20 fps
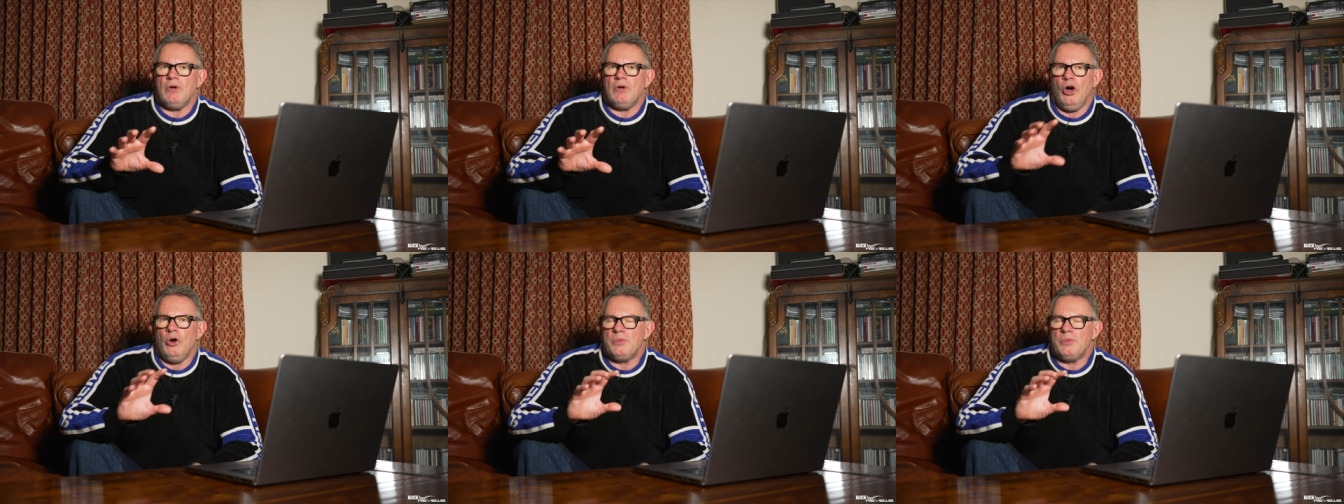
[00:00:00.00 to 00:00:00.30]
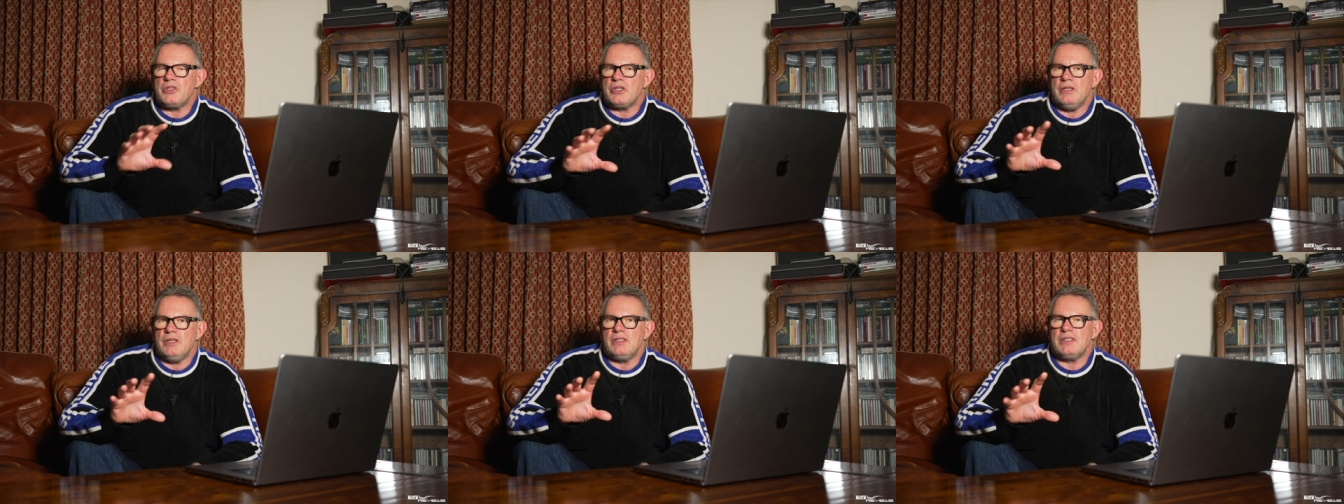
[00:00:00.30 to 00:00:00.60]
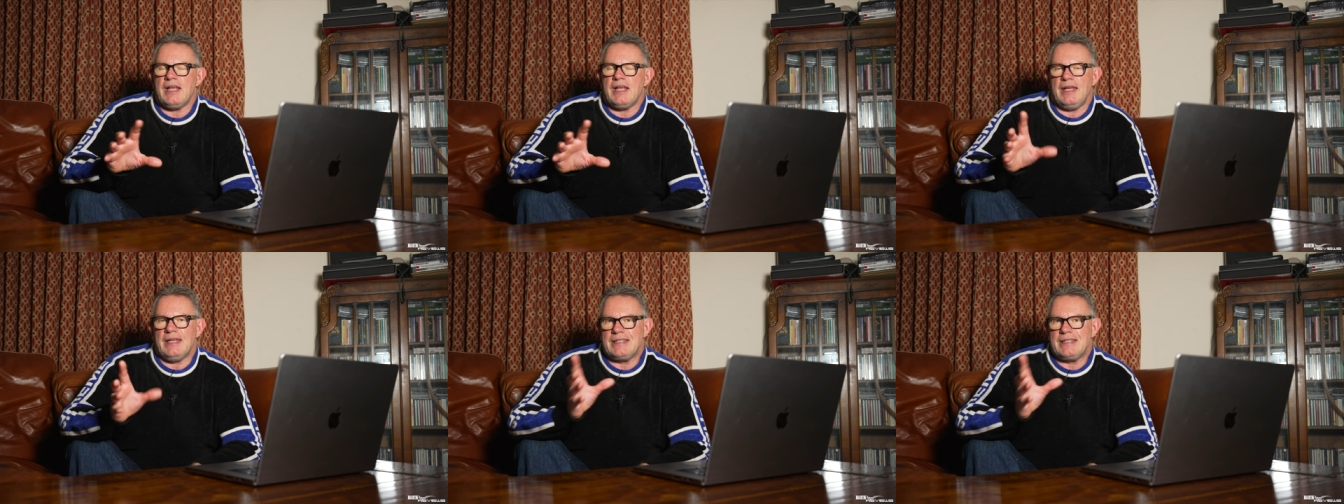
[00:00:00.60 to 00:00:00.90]

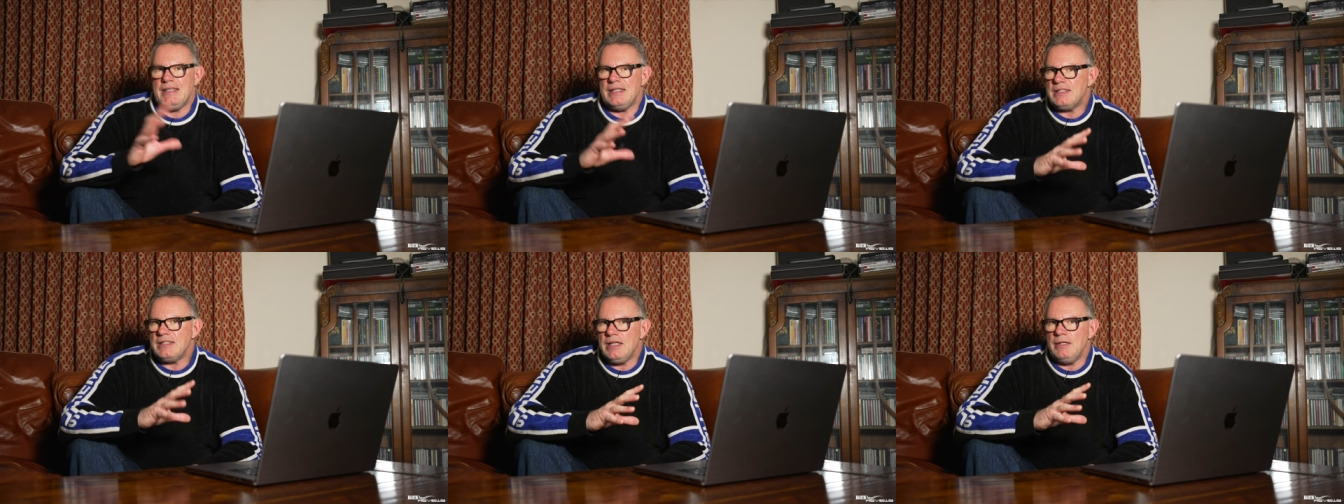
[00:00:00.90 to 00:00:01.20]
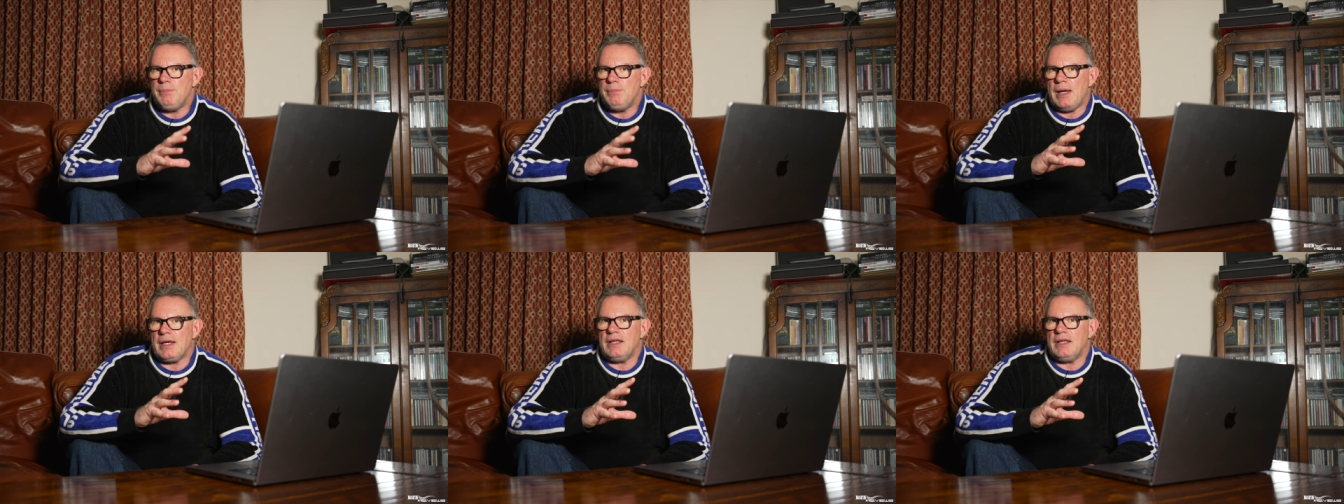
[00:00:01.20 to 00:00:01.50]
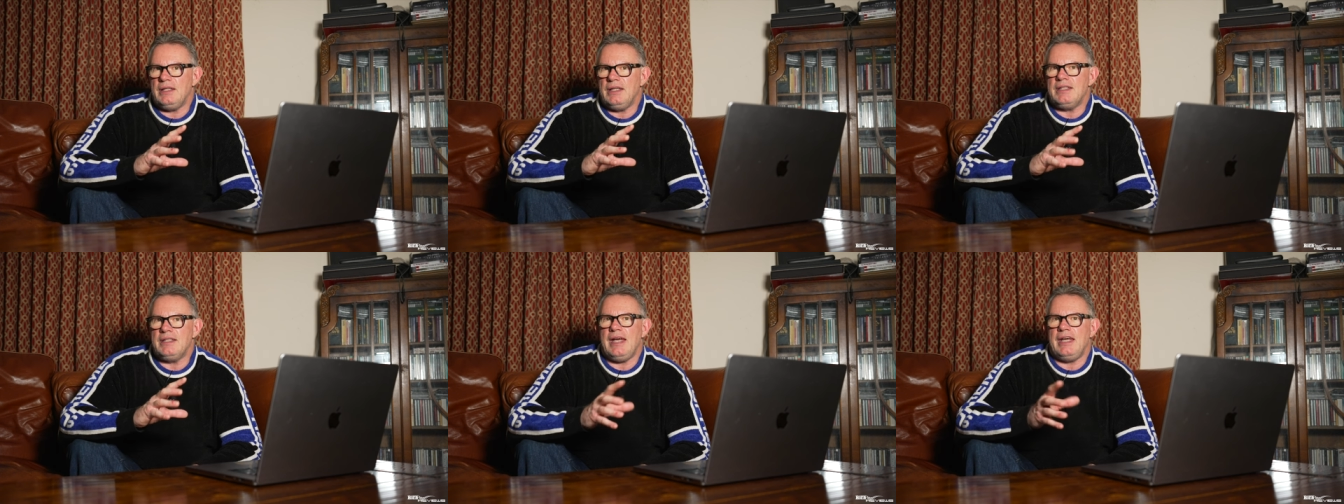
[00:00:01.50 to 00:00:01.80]
options that existed back
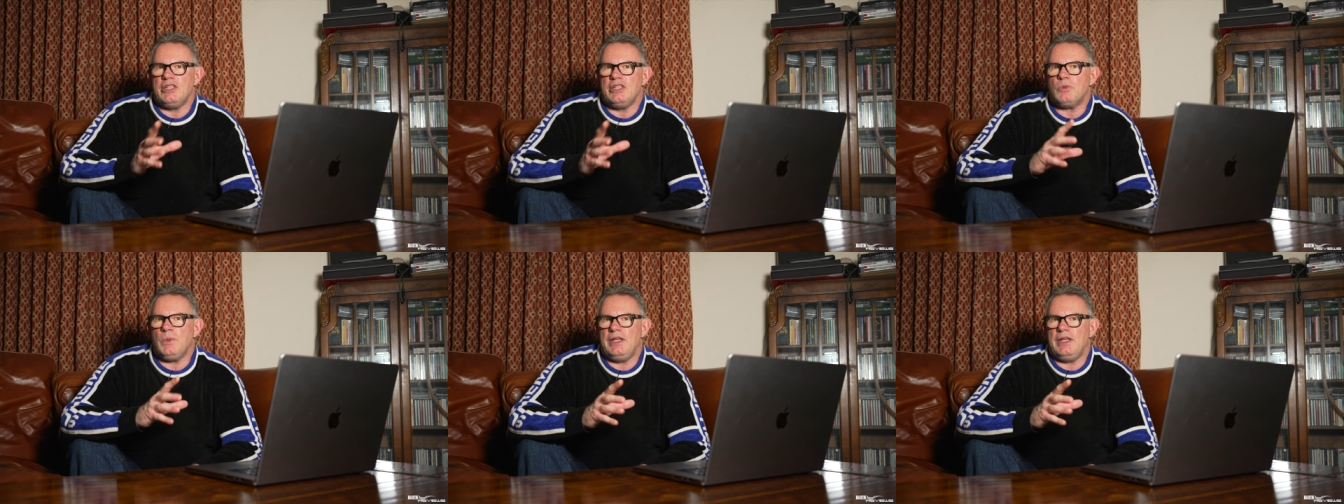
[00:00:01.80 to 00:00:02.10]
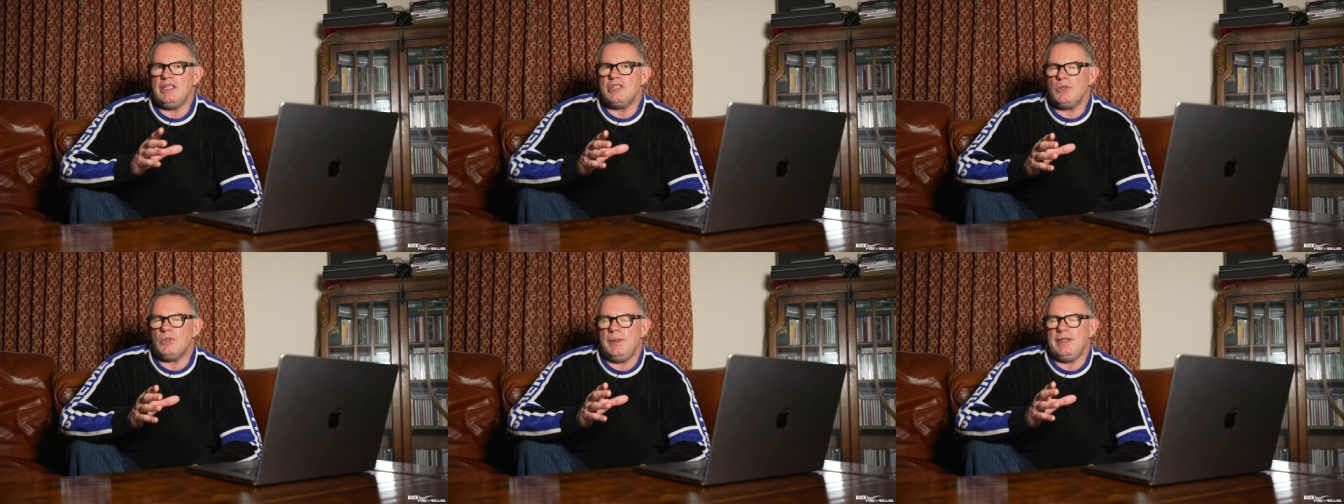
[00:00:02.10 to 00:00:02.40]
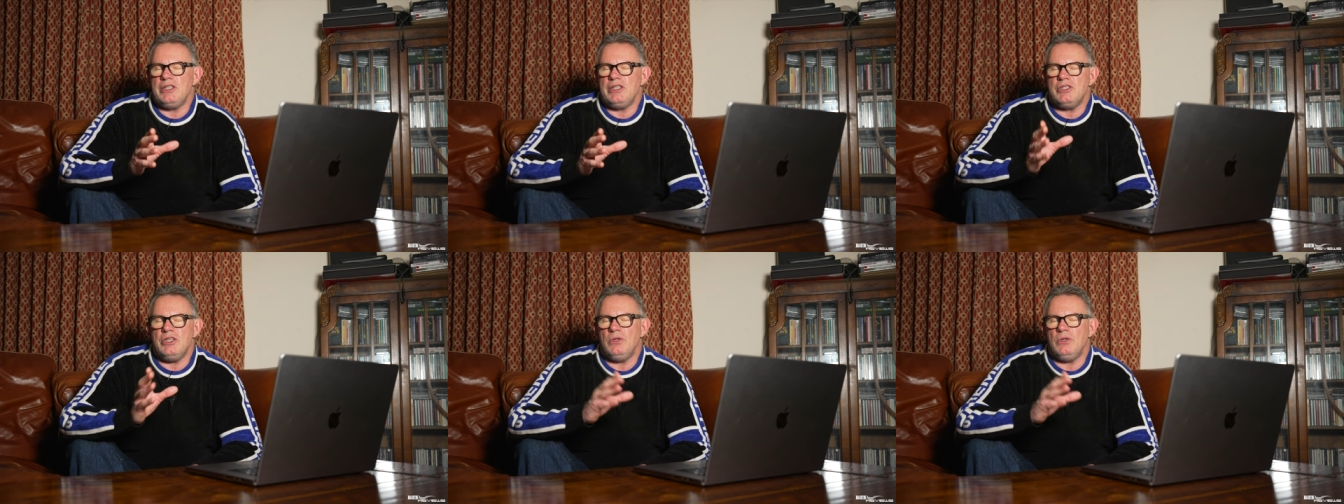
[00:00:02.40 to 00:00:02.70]
in the day in
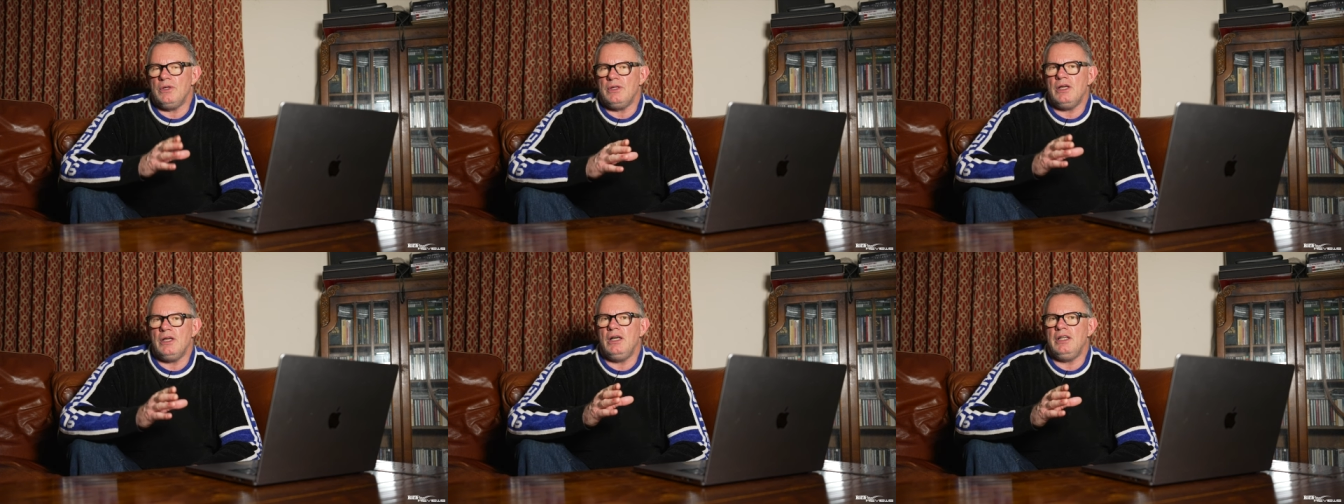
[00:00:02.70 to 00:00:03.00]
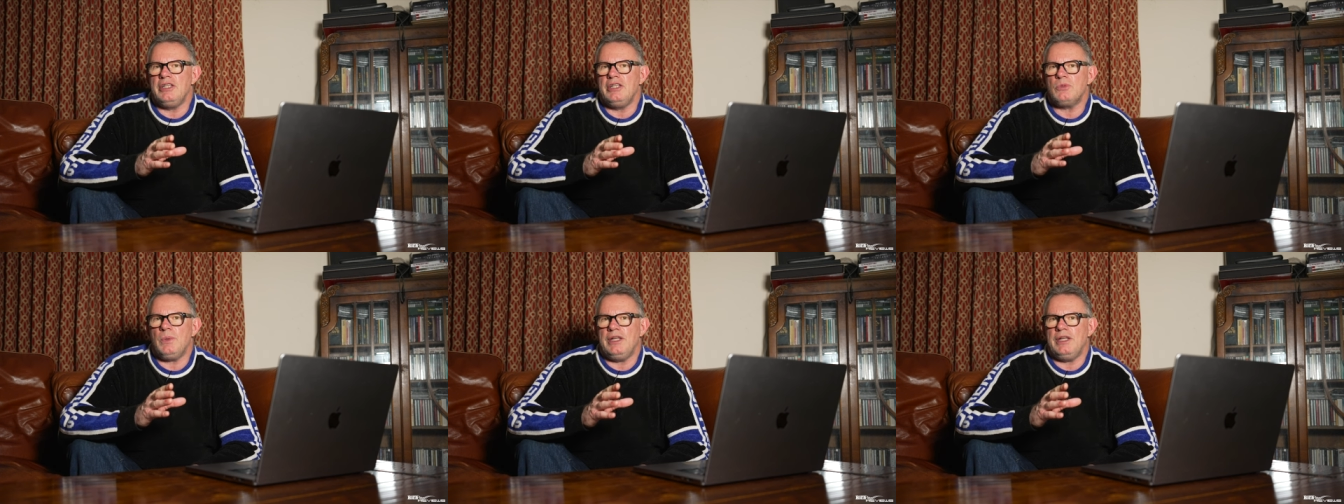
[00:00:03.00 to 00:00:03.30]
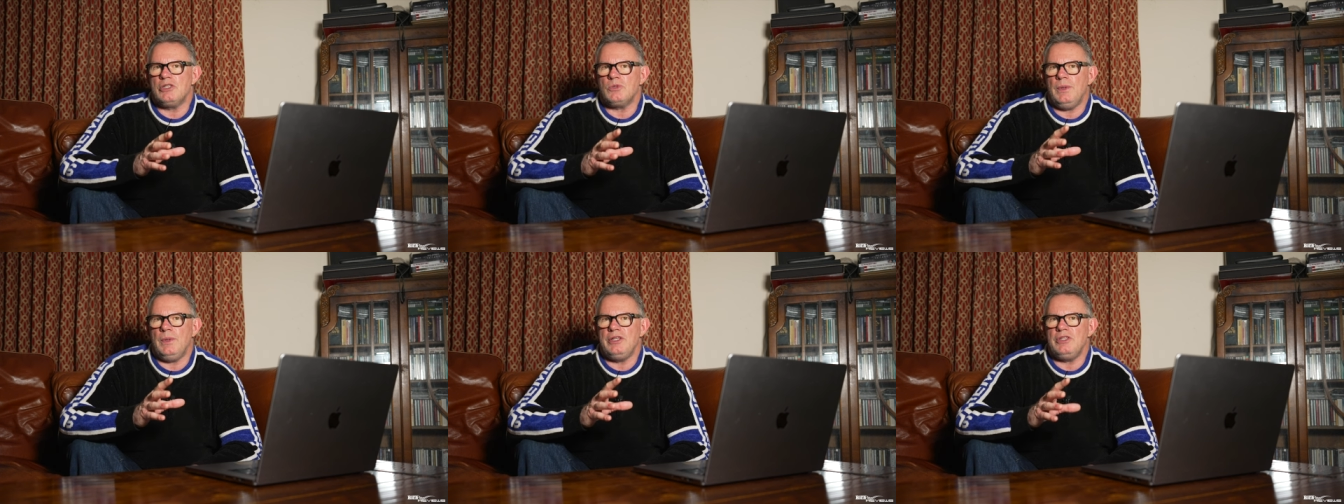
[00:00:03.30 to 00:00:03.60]
2022 and early
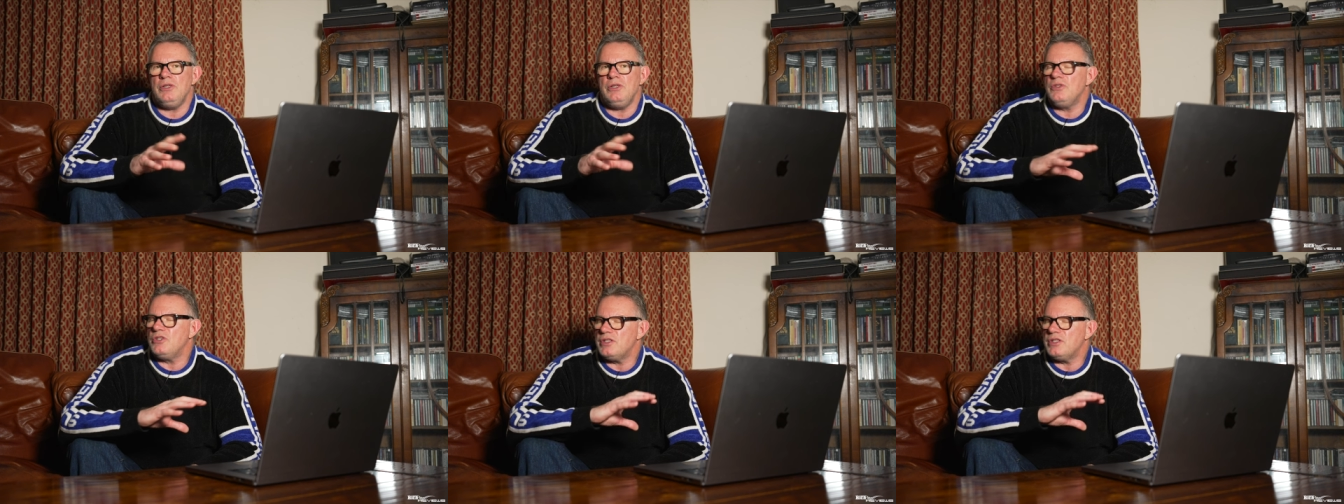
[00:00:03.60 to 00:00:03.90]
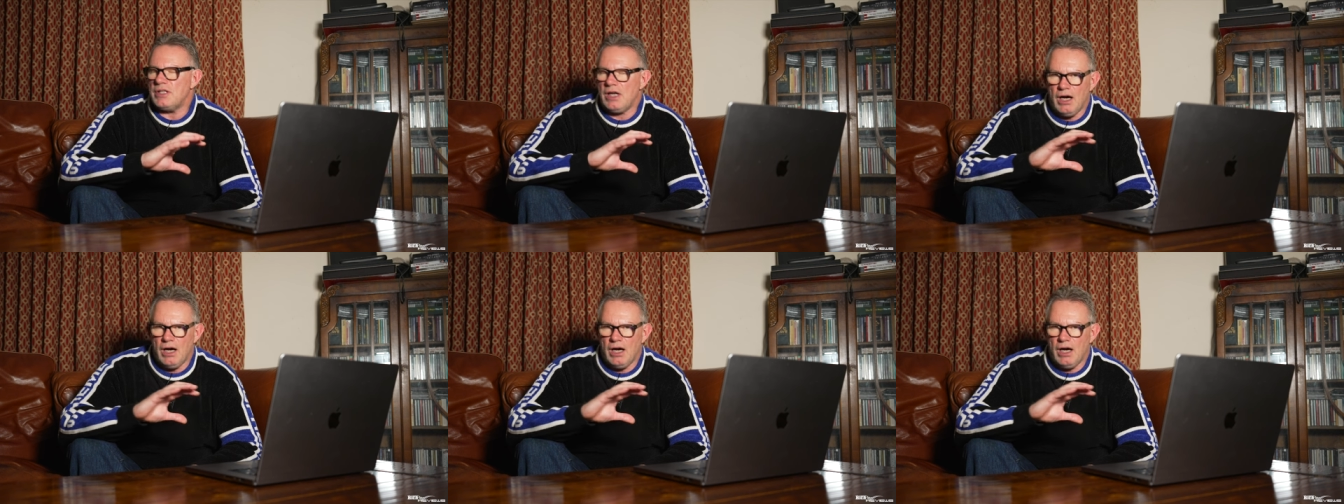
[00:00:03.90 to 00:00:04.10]
2022 just